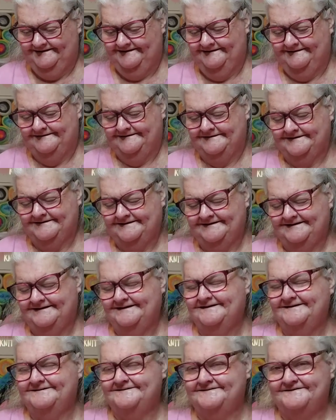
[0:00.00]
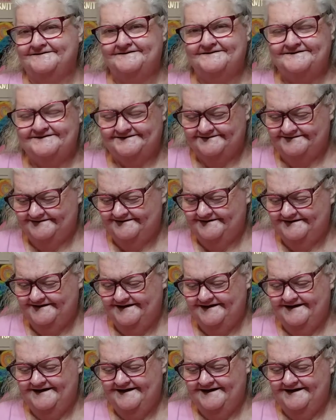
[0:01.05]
(silence)